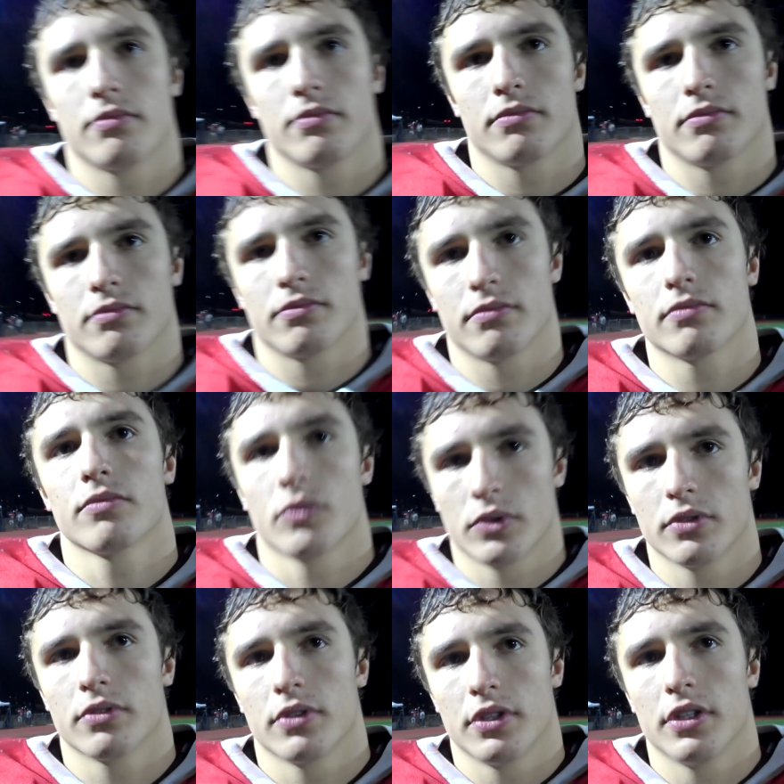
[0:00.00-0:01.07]

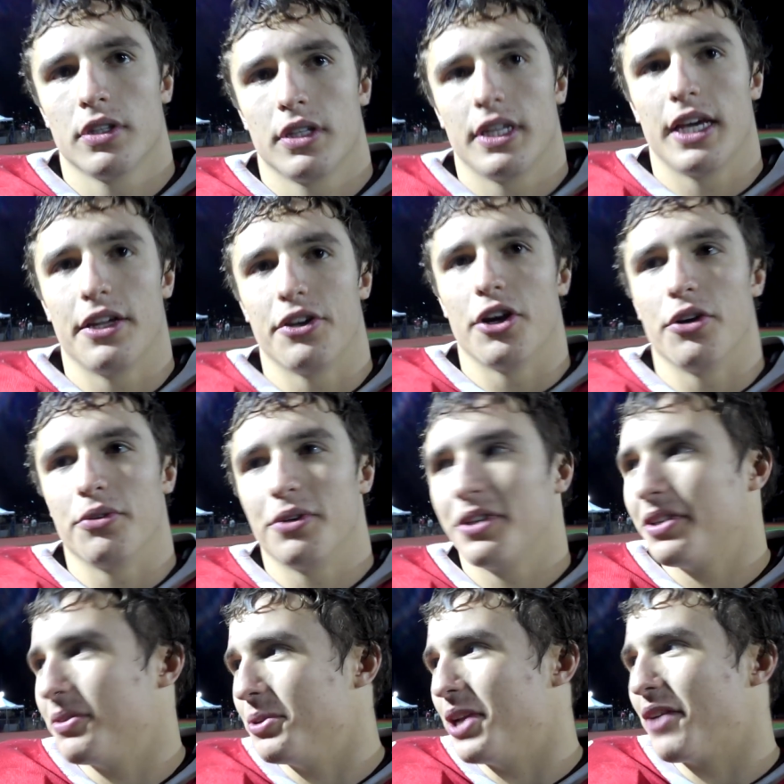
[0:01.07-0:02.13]
Mm-hmm. Yeah,
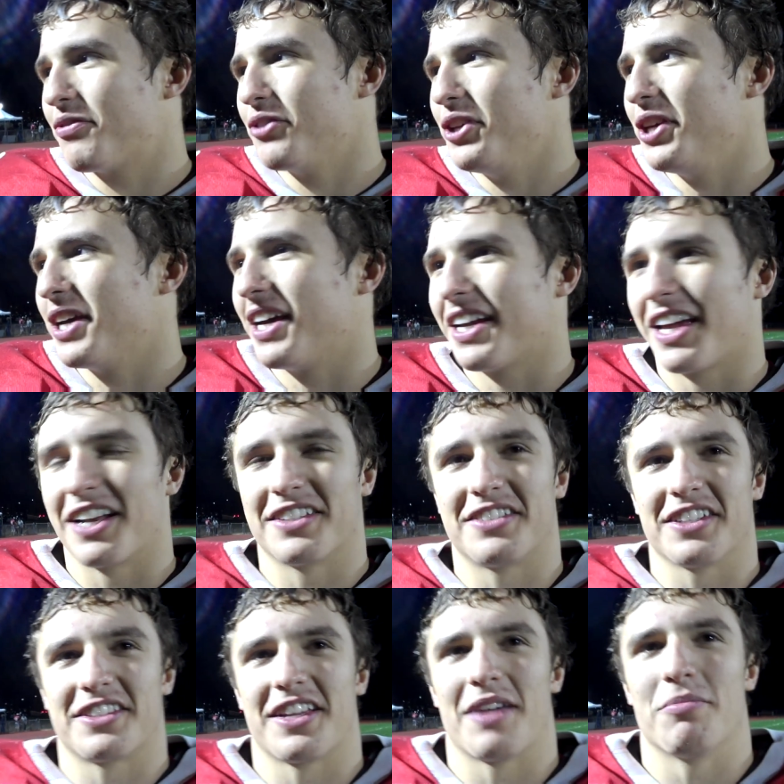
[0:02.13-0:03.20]
no, we definitely kind of
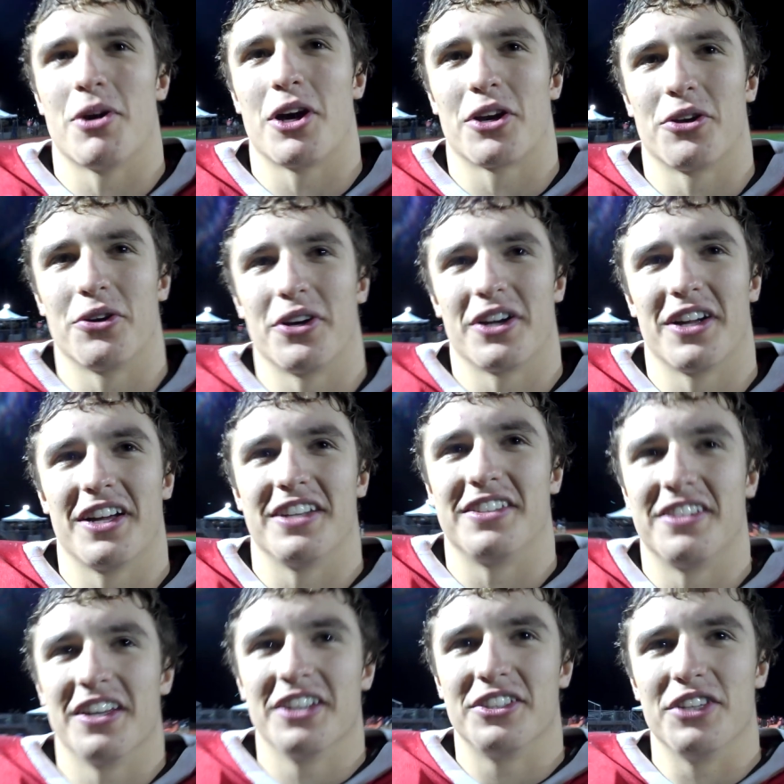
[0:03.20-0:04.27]
stick to that motto where
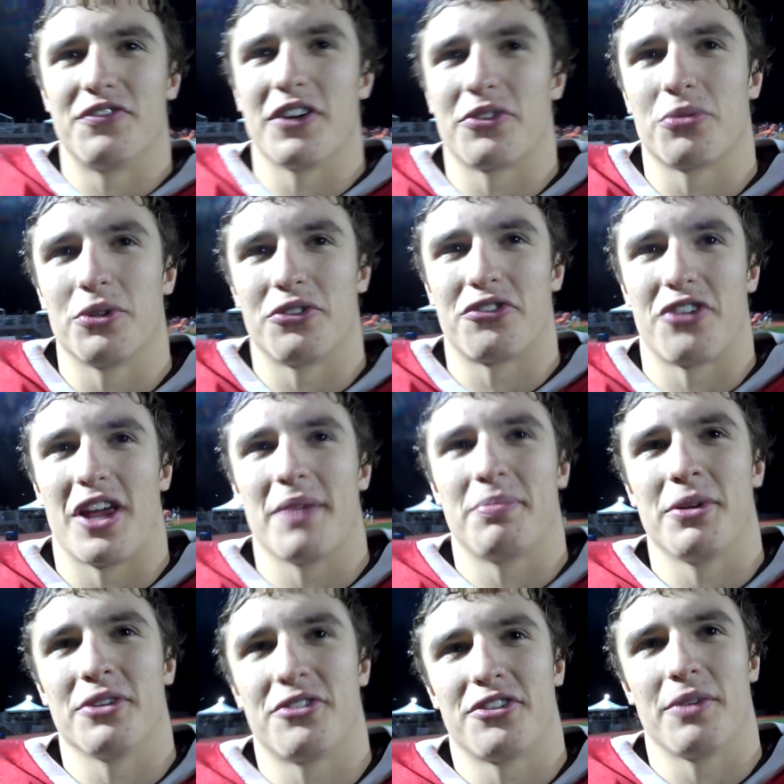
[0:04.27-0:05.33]
defense wins
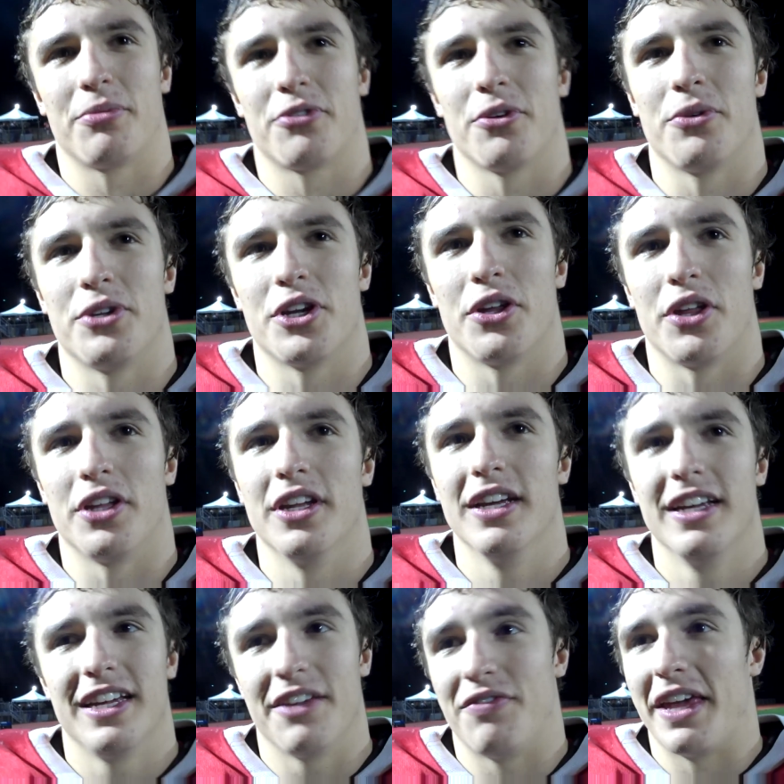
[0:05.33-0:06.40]
championships. So we know that
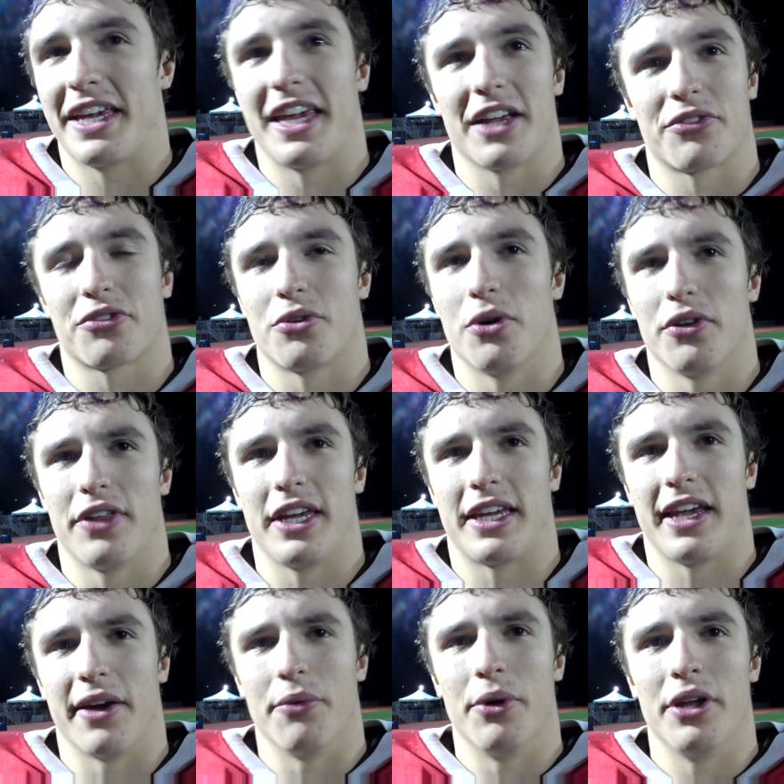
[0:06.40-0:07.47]
if they can't score, they
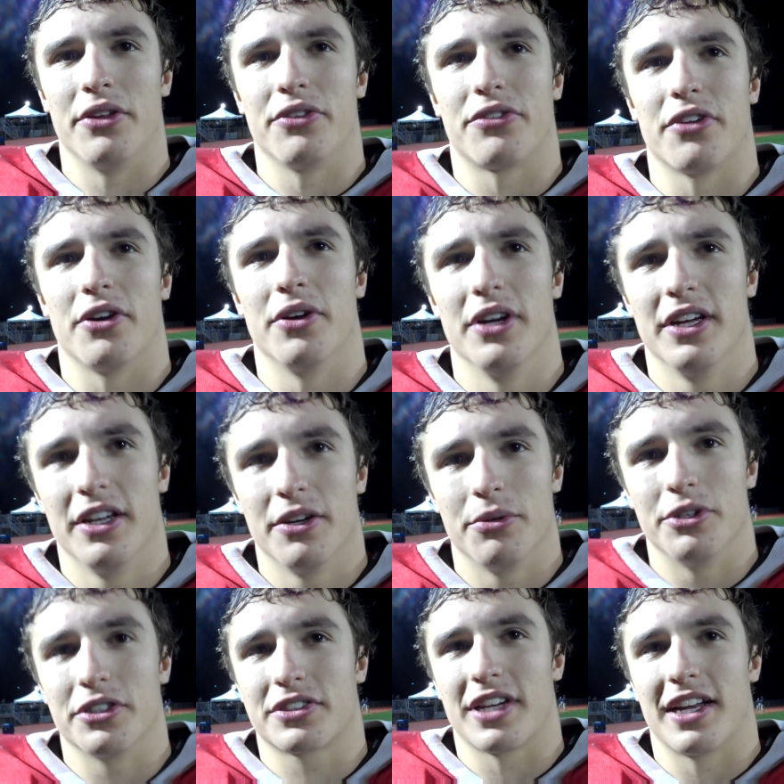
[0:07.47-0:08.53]
can't win. So we
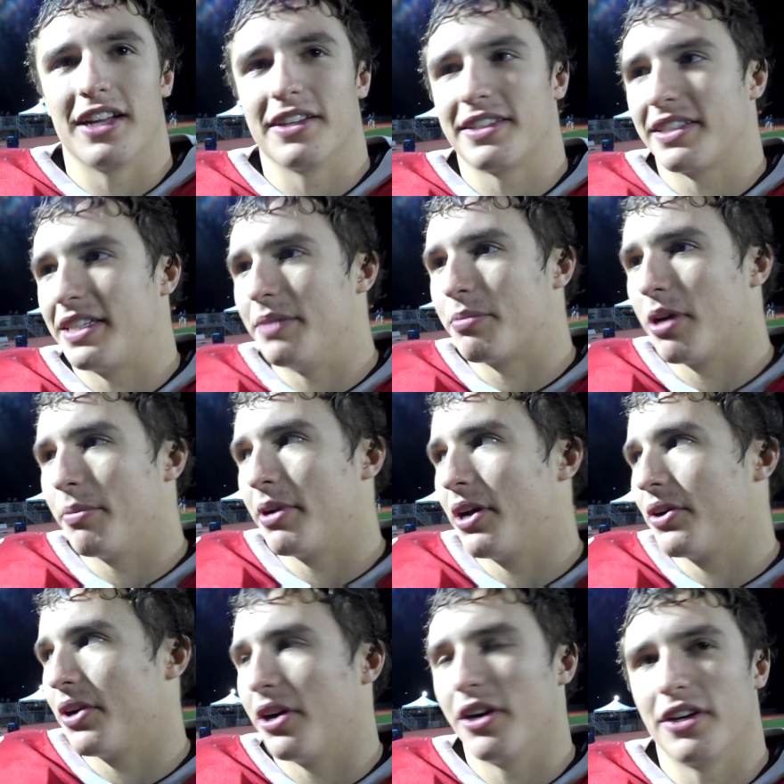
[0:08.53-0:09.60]
just got to keep coming
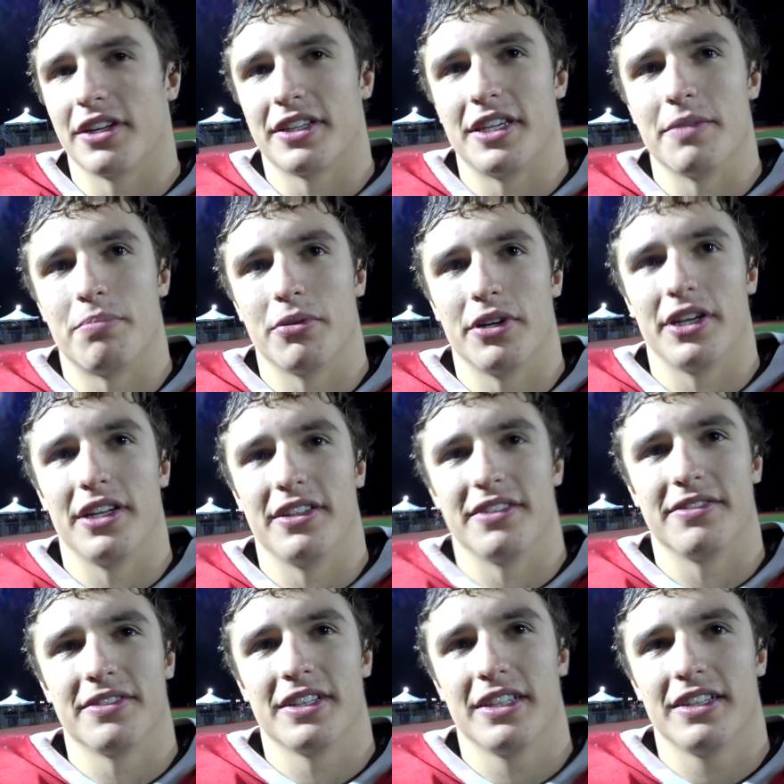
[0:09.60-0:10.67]
out hard and keep playing,
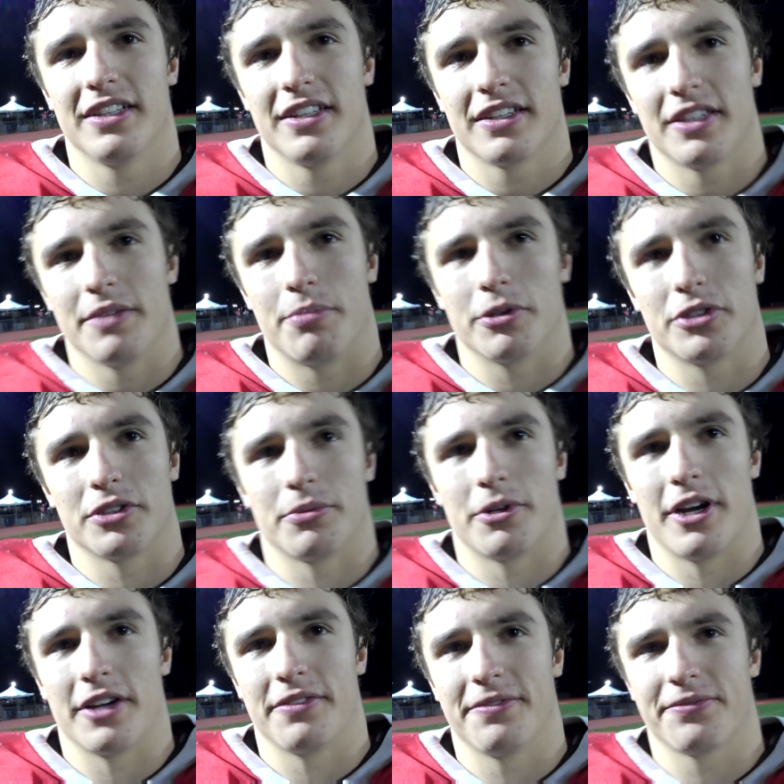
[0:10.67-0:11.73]
keep pushing them
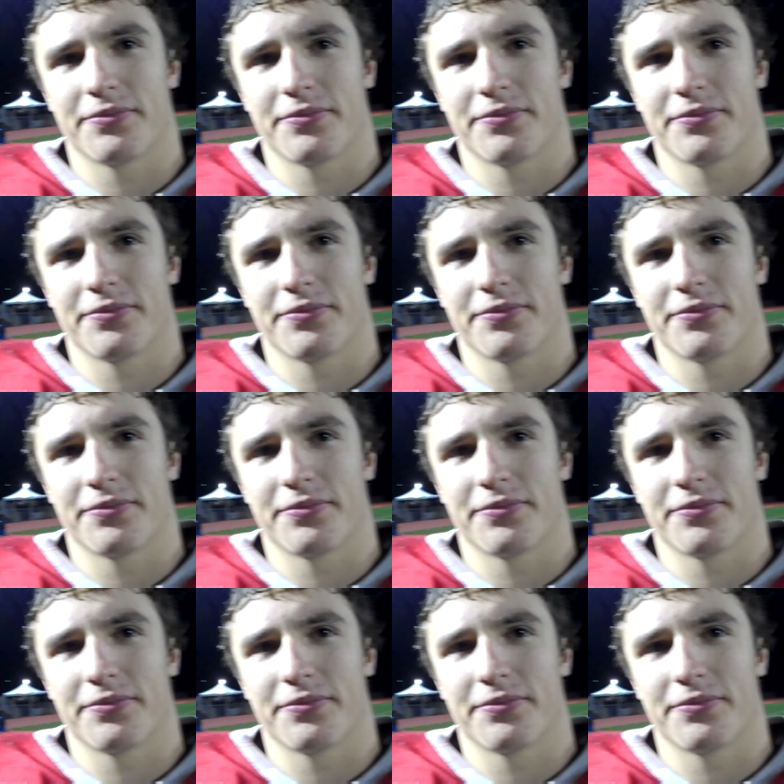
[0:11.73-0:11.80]
around.